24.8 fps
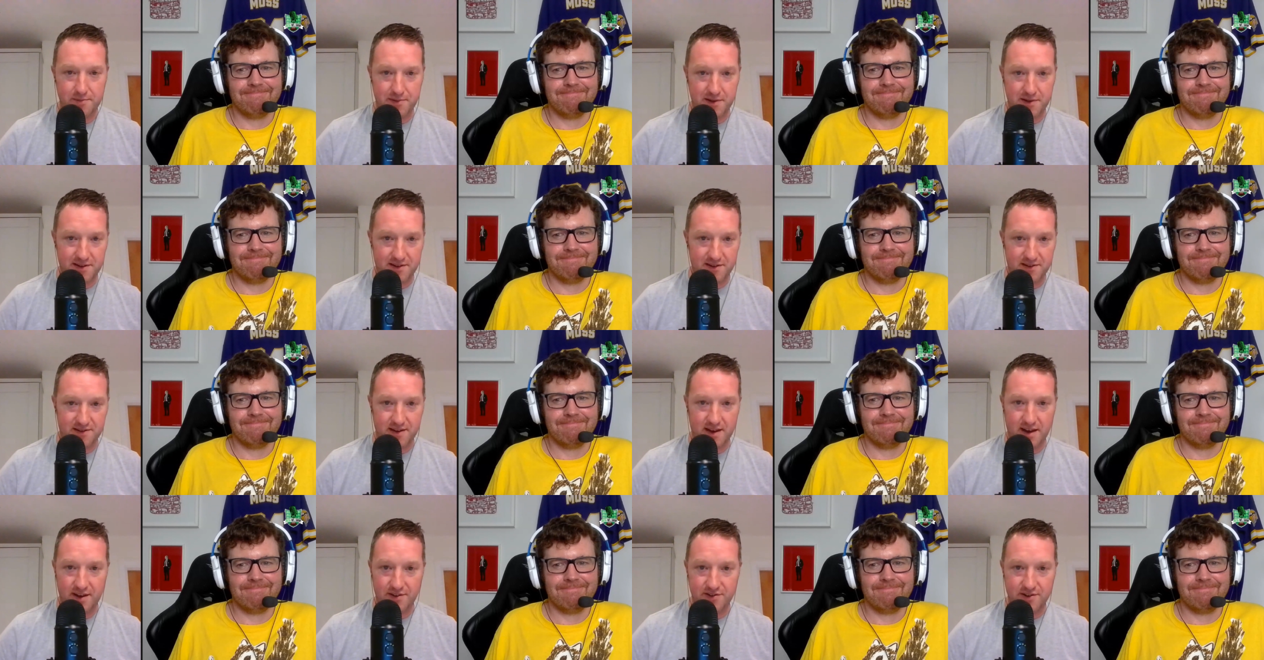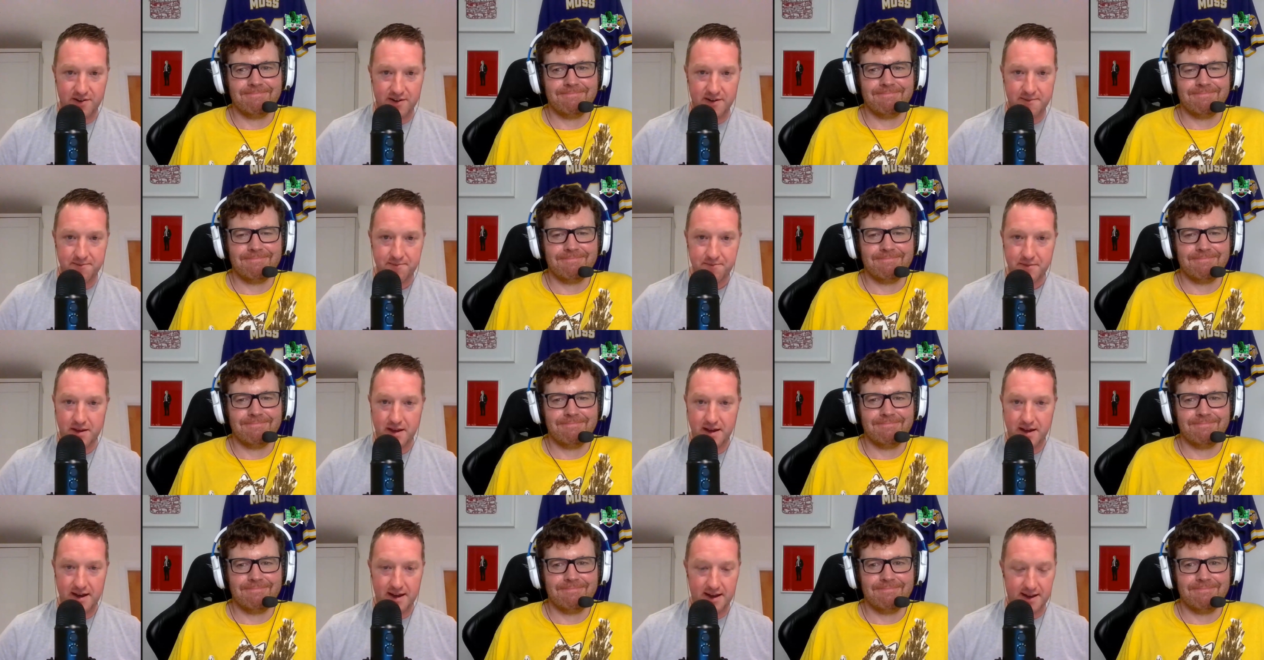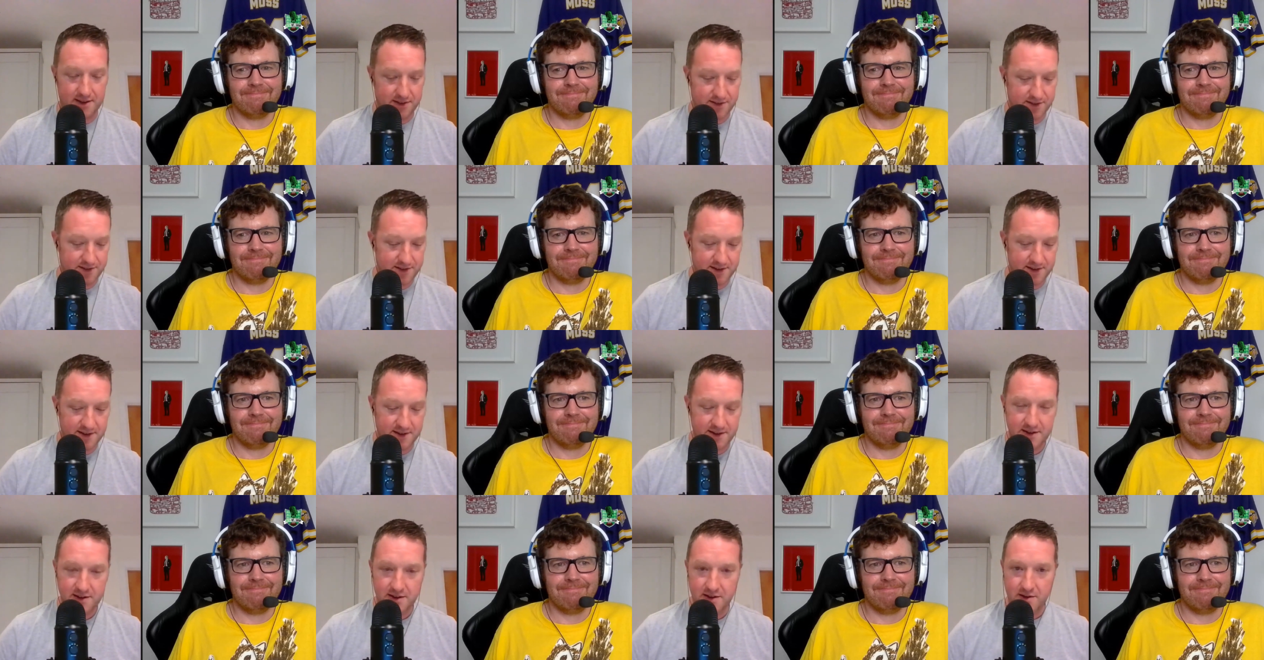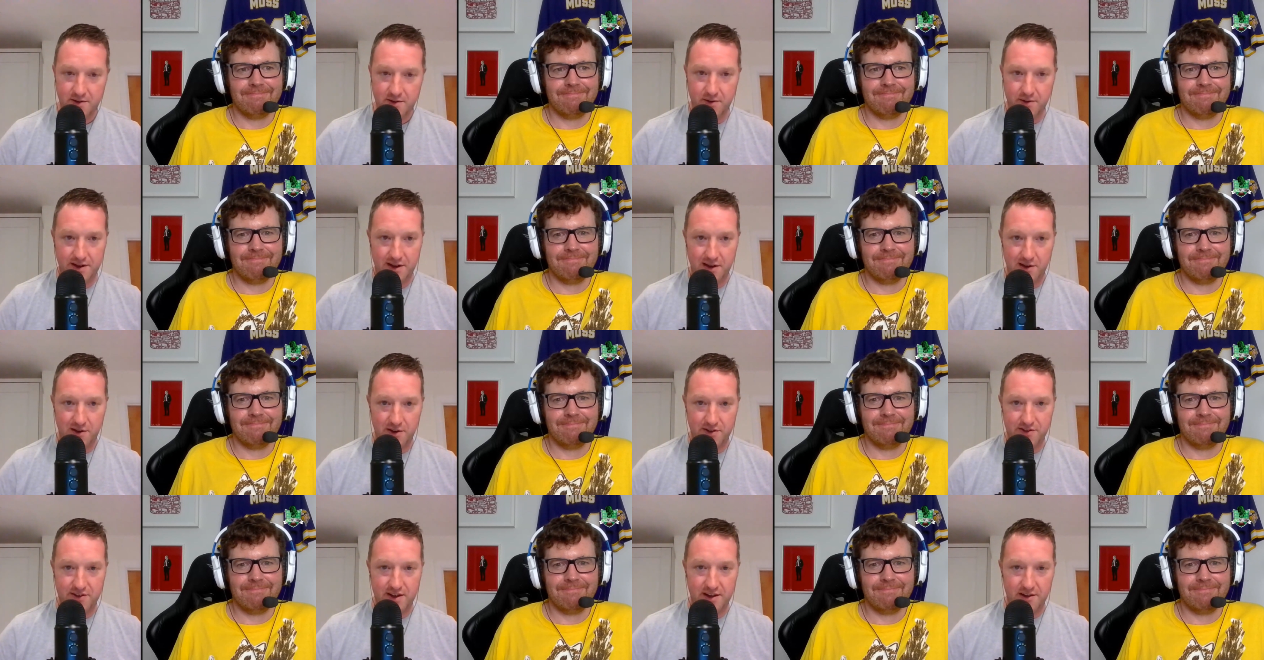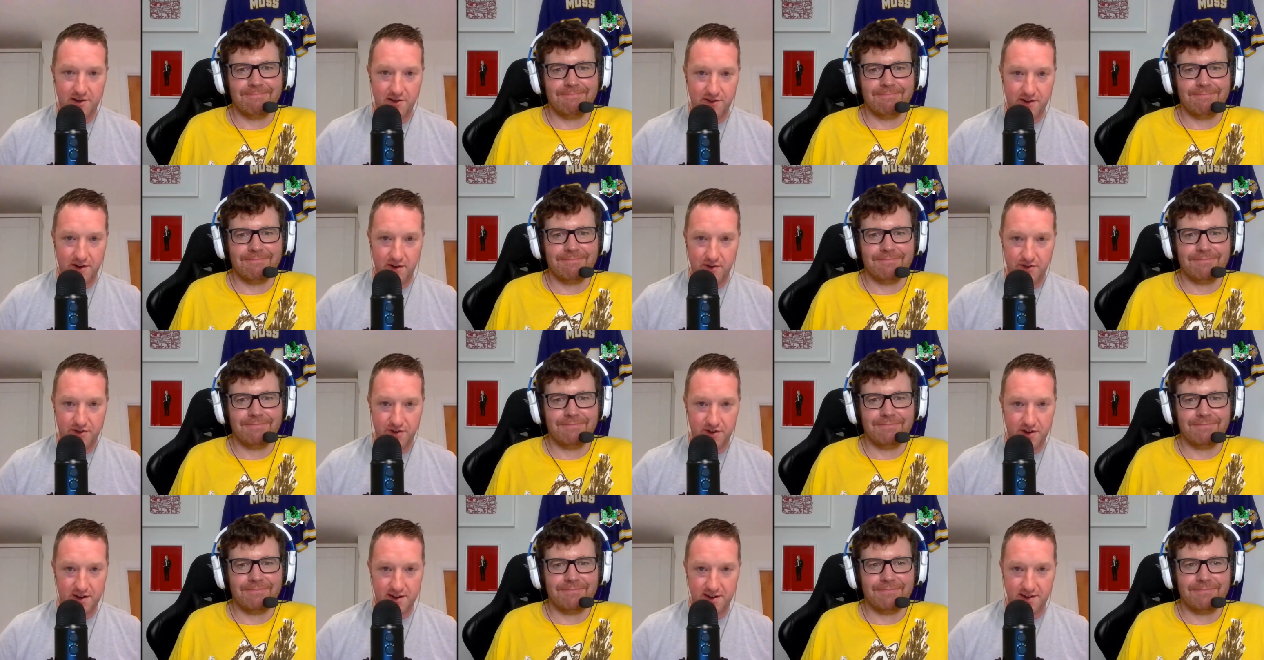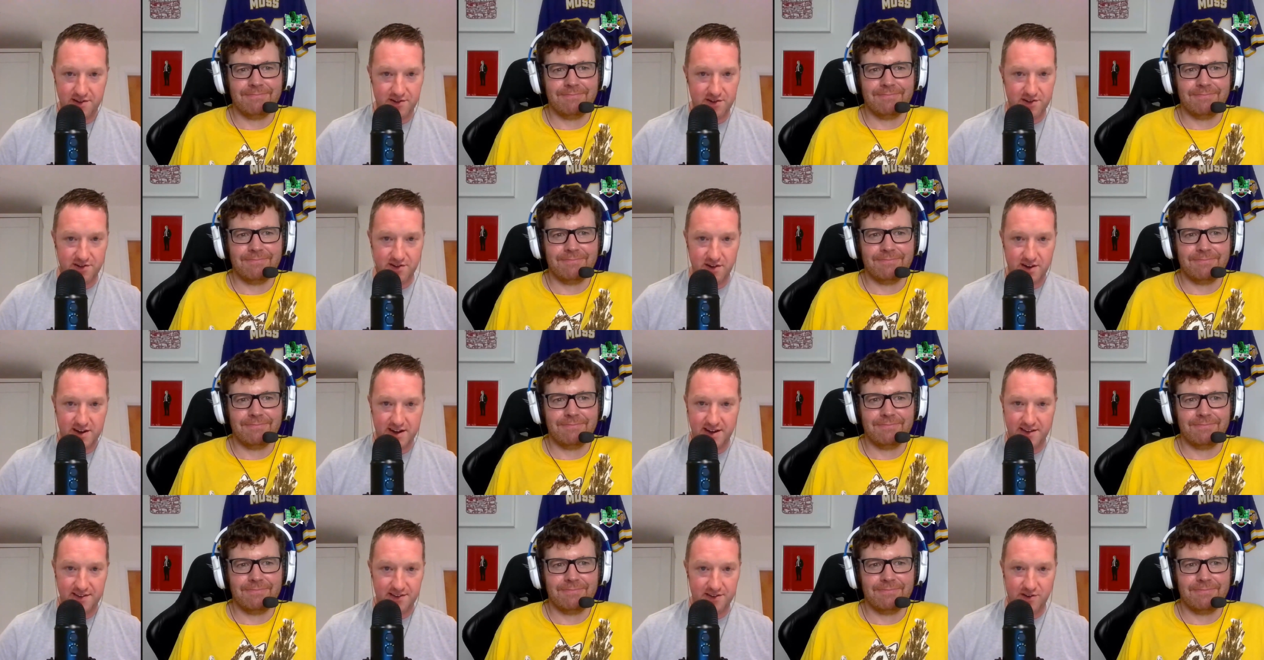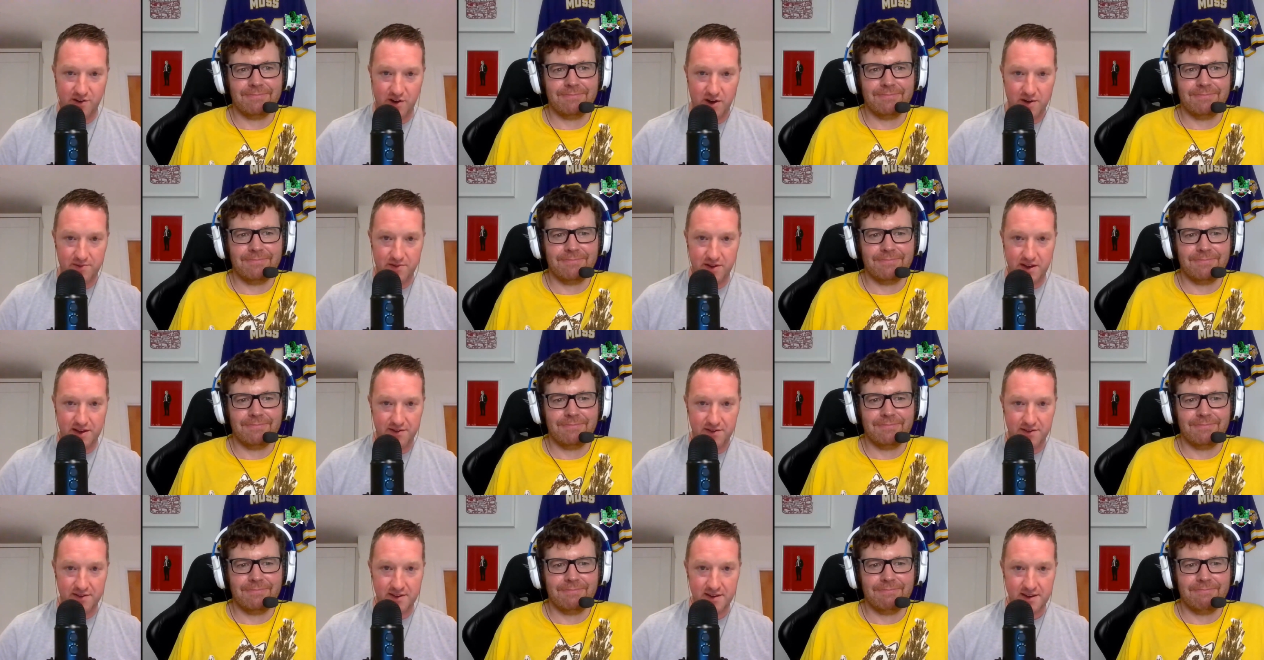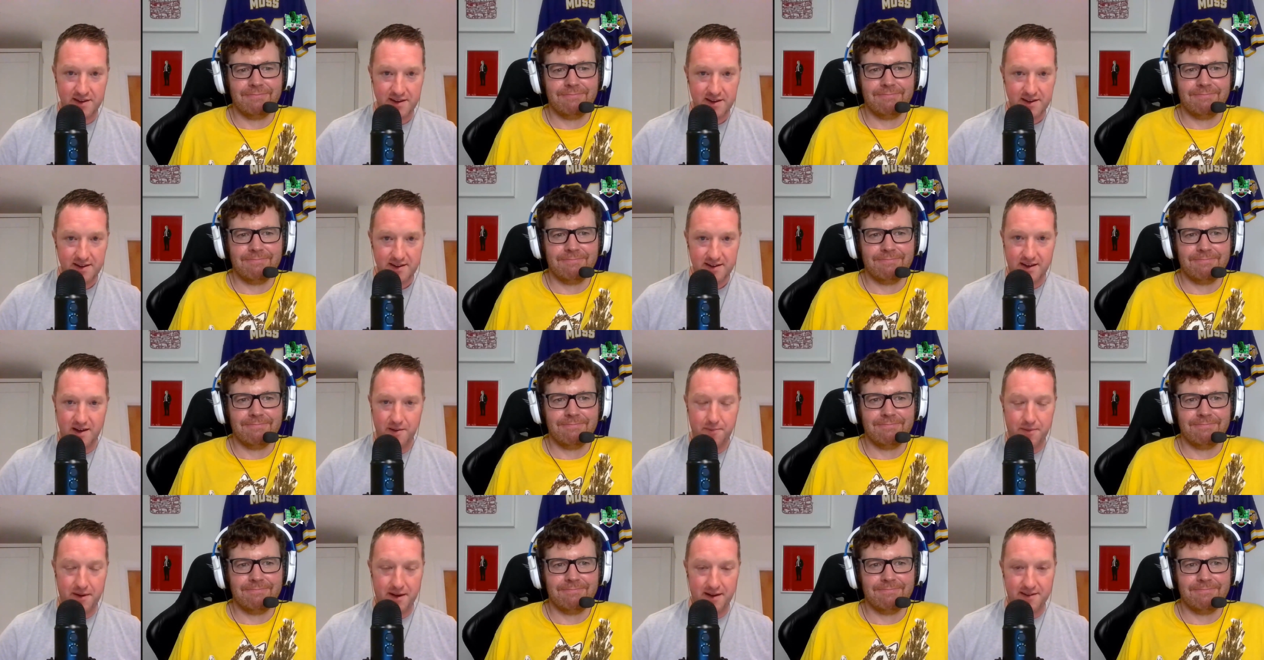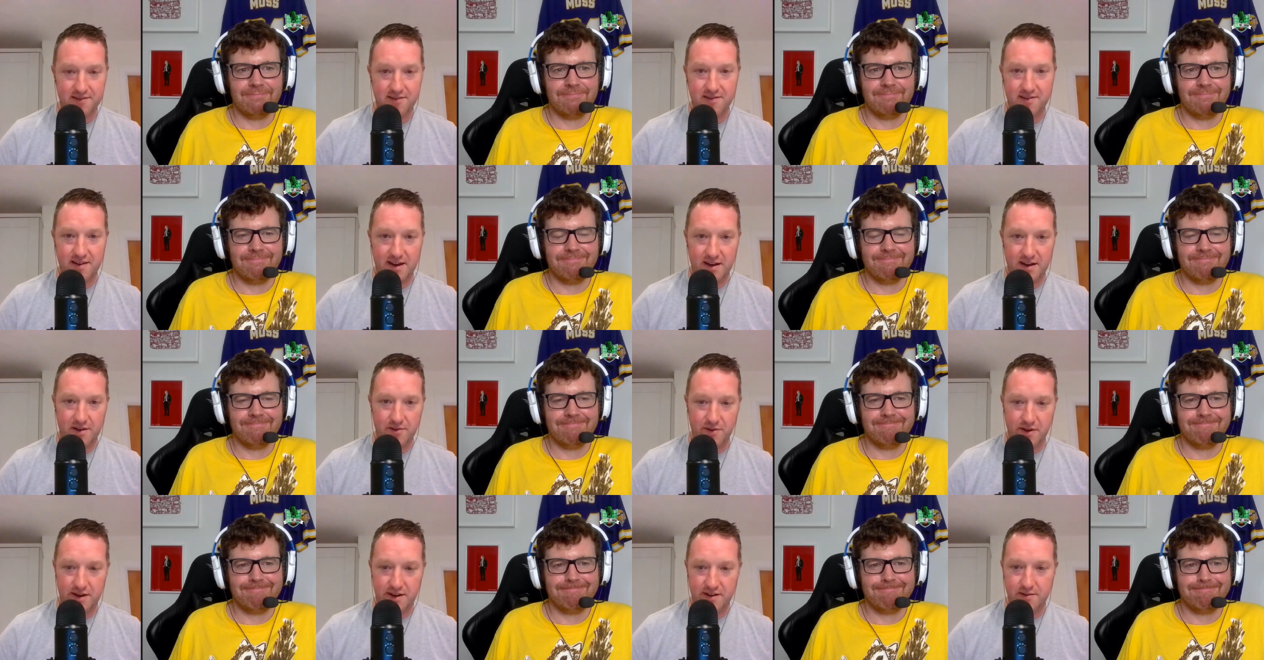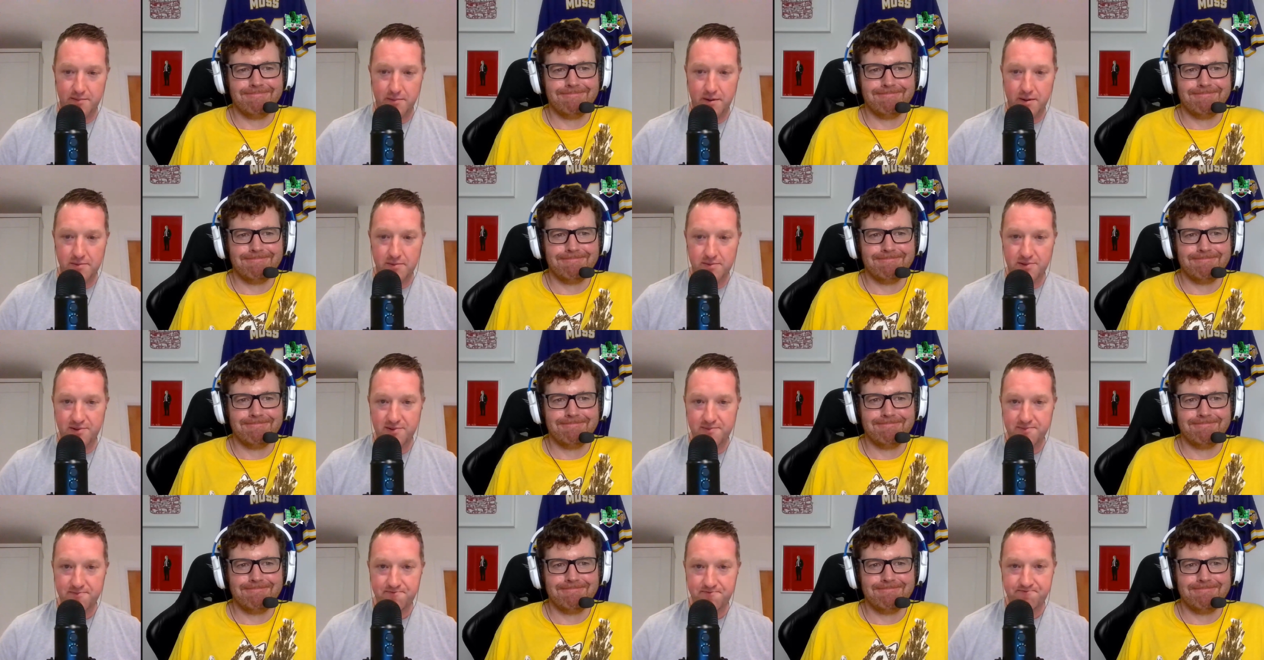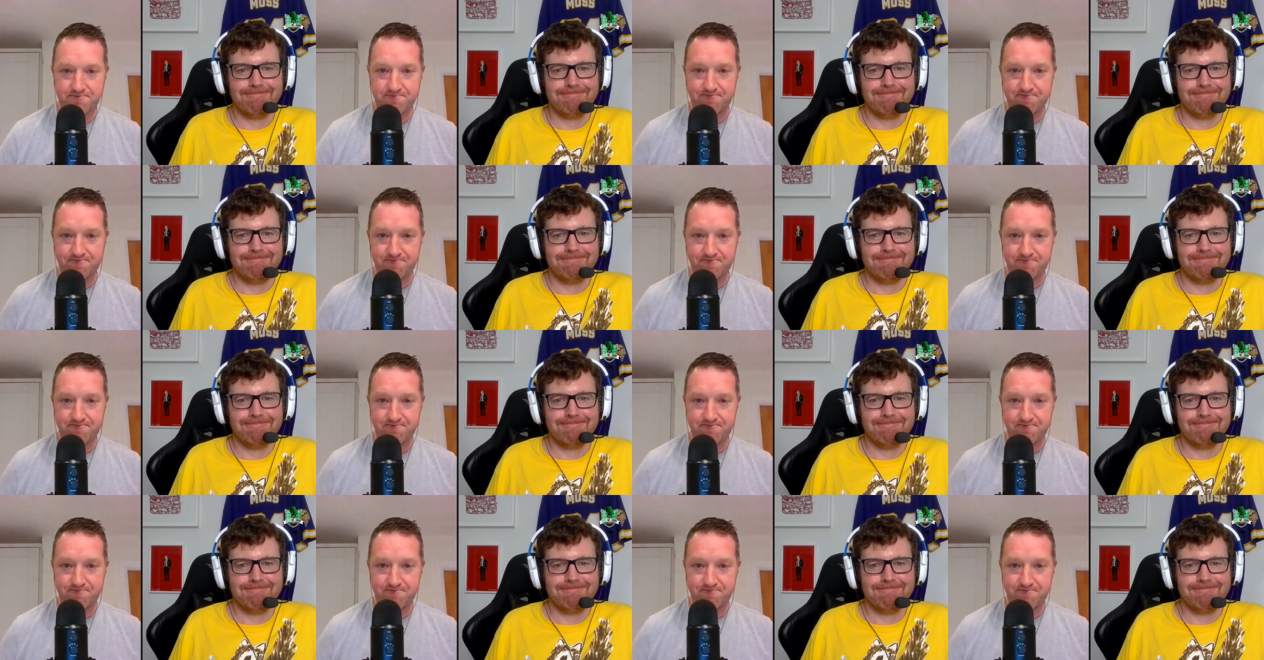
Speaker 1: a complete disaster. And whether you like Daniel Jones or not, he's just not getting time to even get past the second read at the moment.